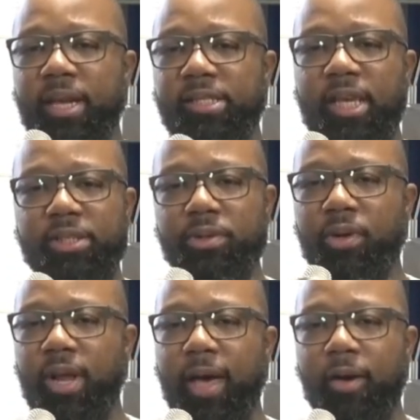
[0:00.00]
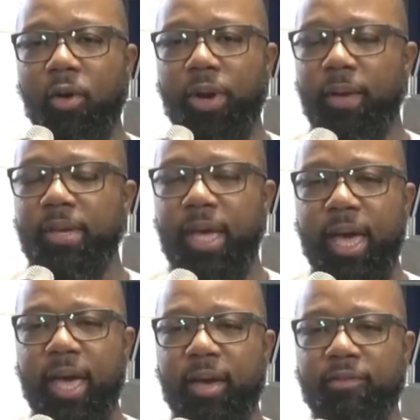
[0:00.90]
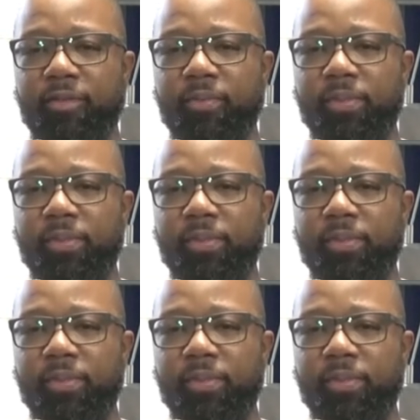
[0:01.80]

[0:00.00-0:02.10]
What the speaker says: intercessory on our behalf.